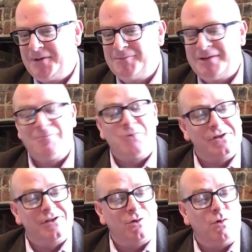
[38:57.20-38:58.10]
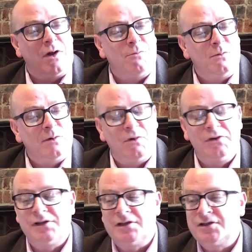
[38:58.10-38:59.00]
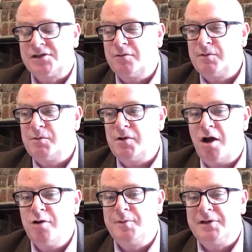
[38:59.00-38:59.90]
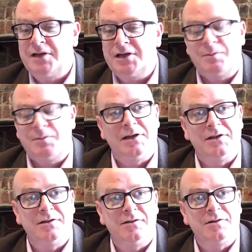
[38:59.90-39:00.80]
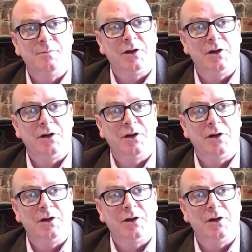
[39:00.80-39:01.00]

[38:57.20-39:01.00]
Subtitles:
it wasn't quite what we wanted, and so we were hoping desperately to bring